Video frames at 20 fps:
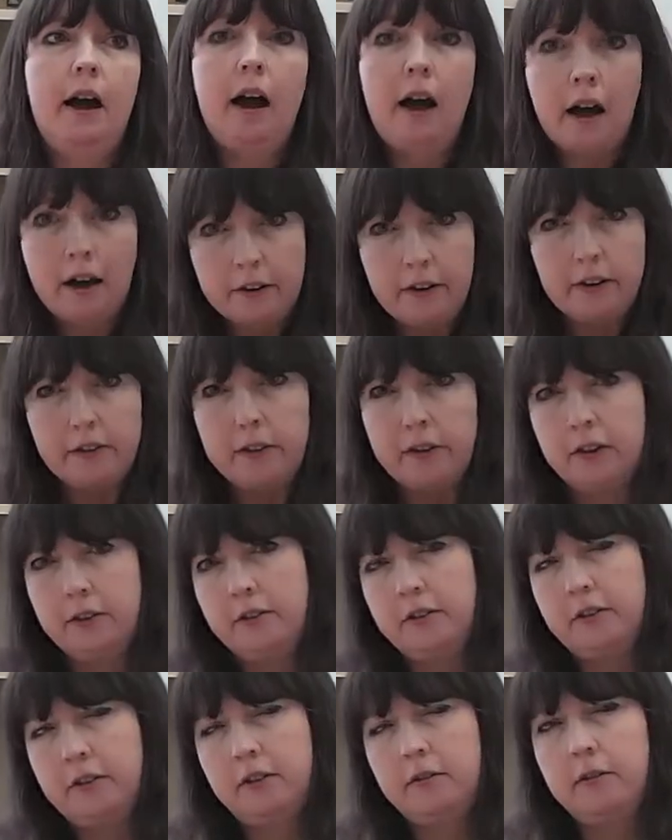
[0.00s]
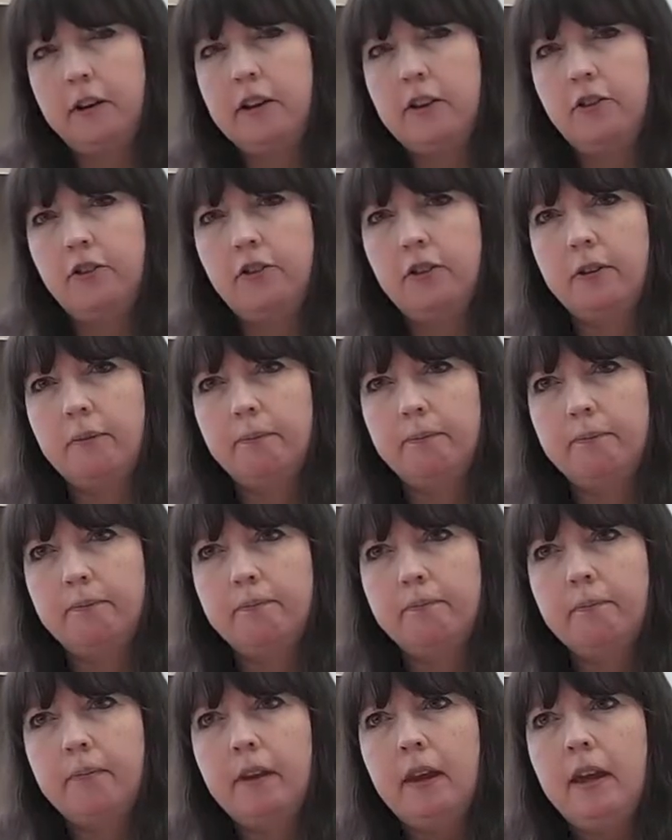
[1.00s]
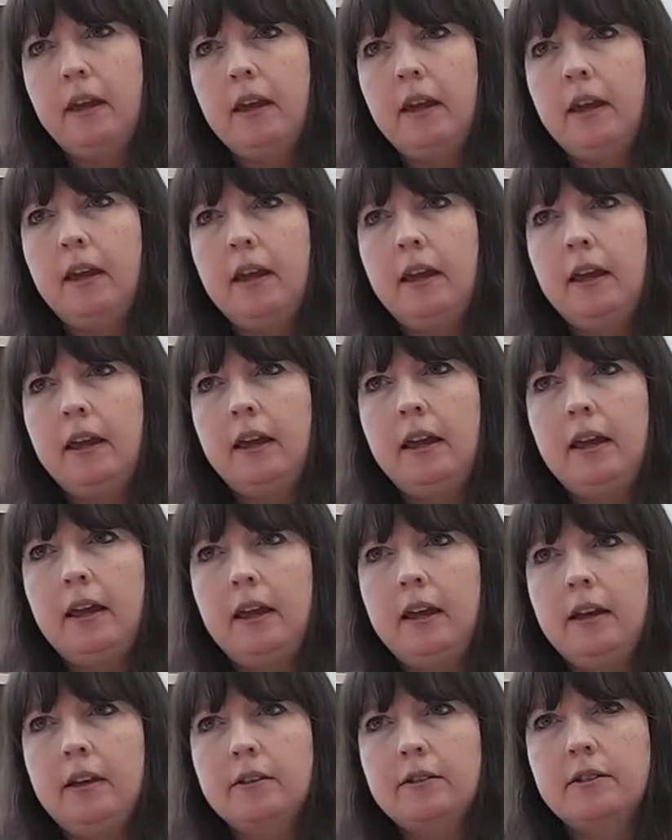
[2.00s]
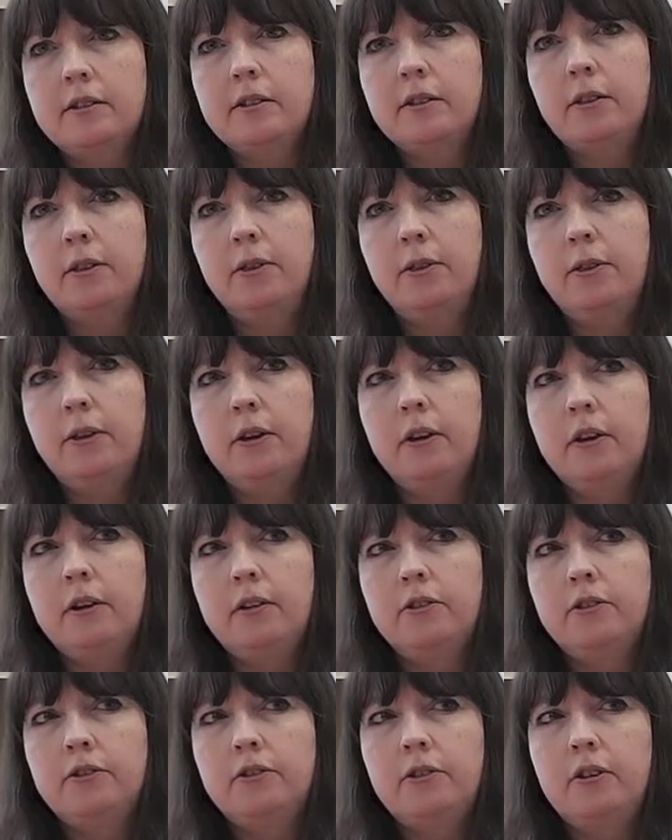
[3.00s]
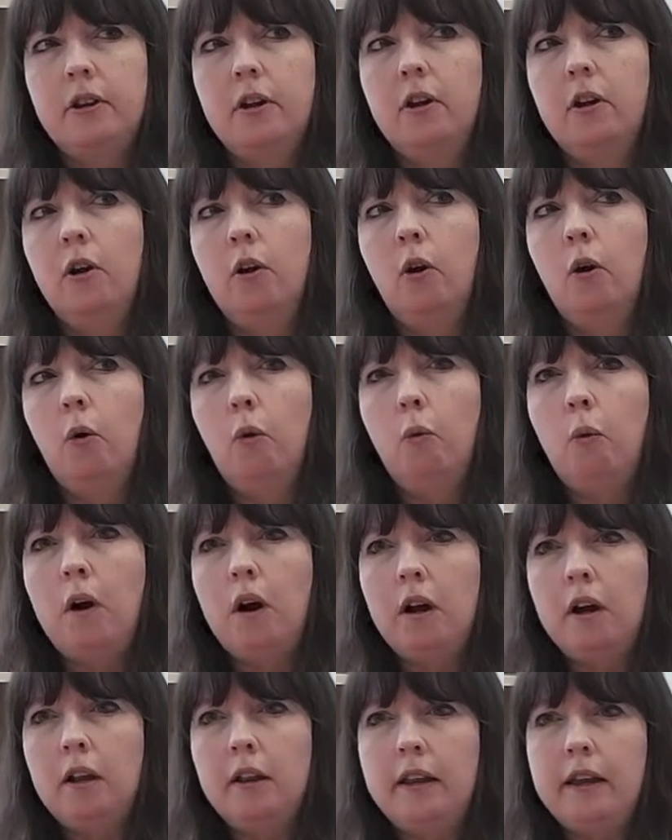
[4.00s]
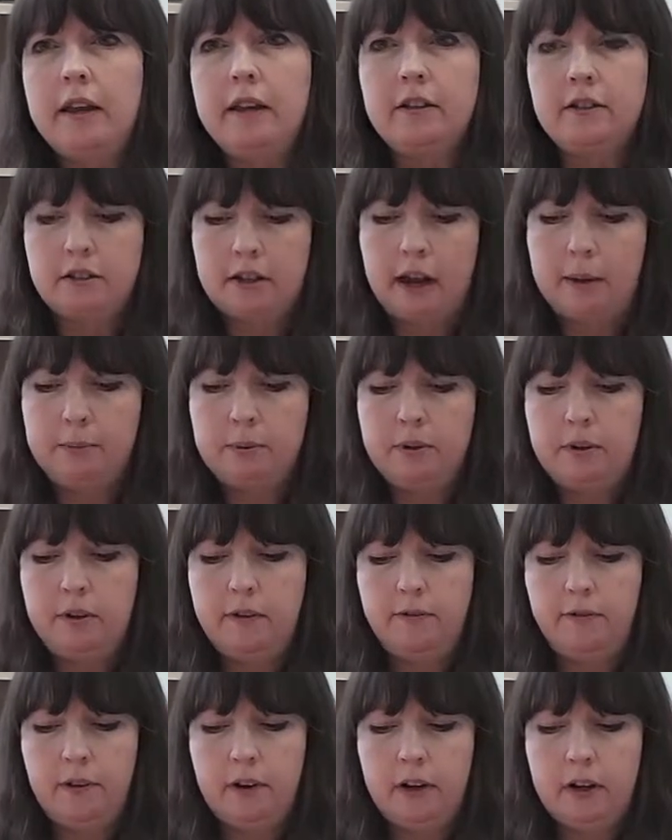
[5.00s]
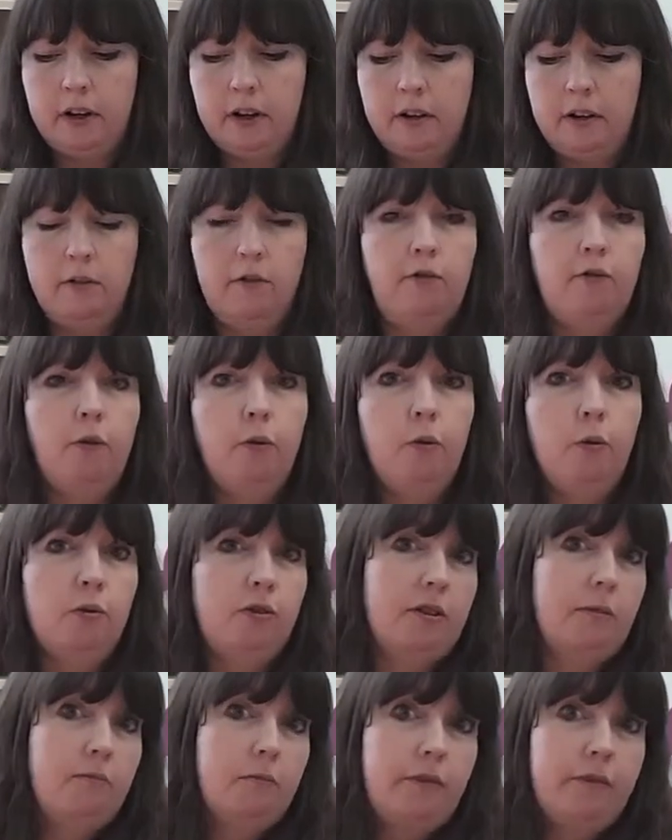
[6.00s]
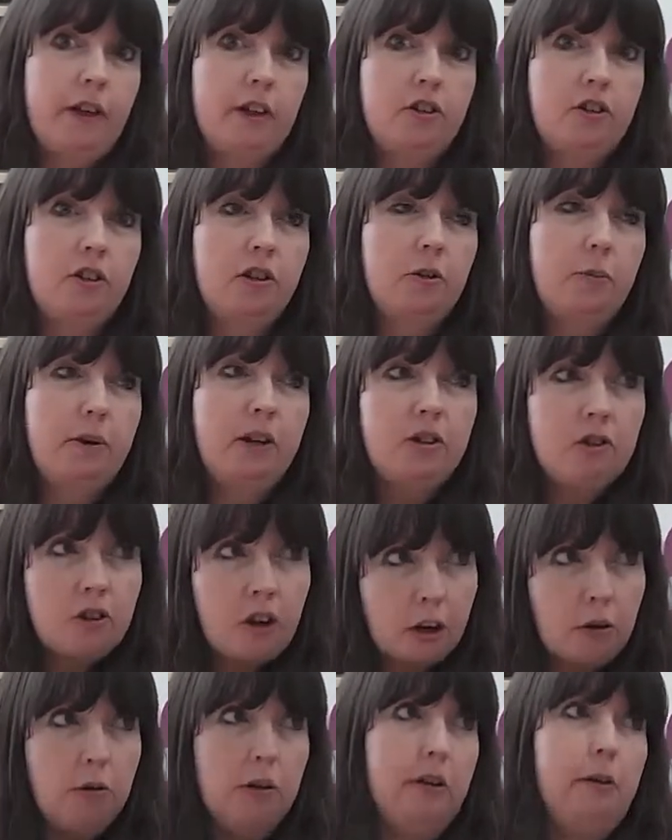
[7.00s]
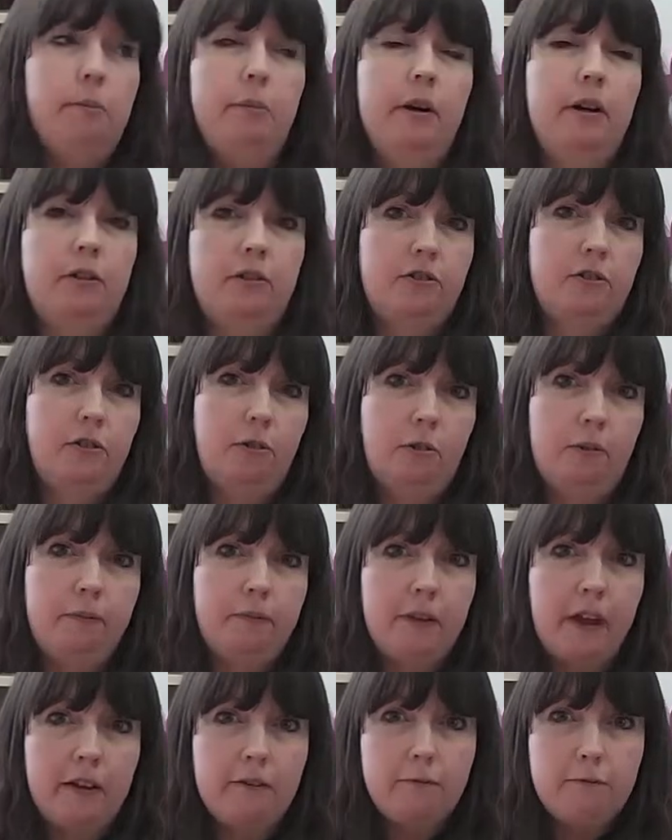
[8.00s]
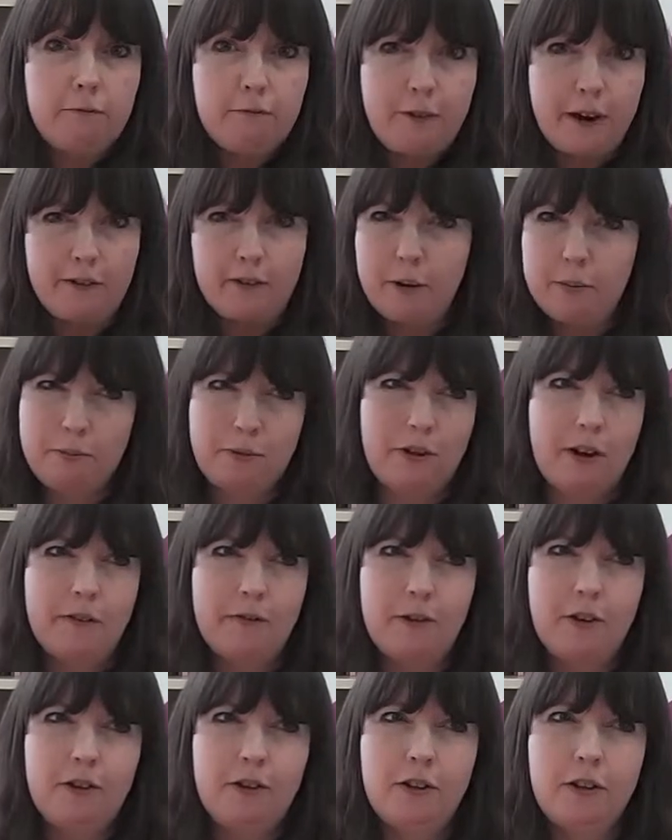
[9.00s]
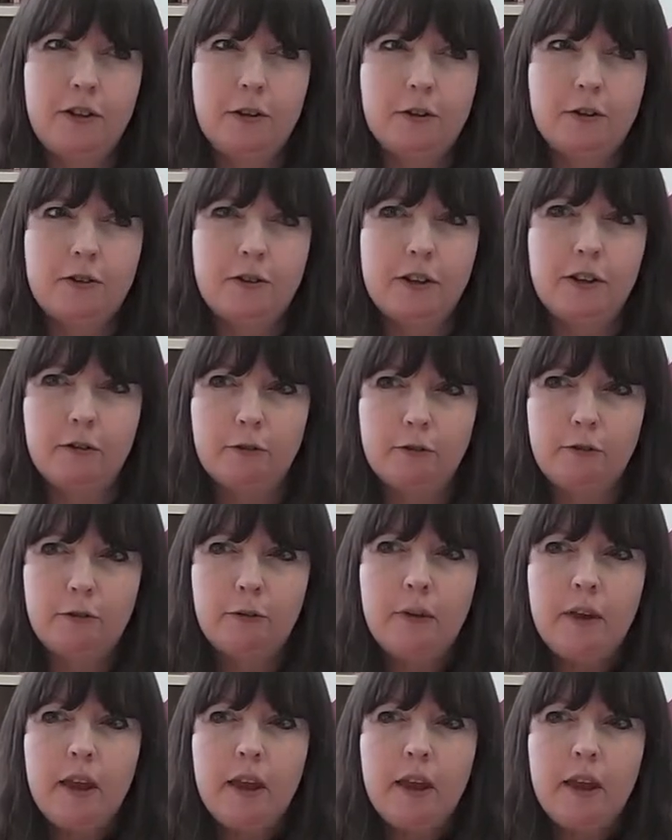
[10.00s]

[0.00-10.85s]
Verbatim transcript: another consideration is that while it's absolutely fine for some reflection to be totally personal and very private to yourself,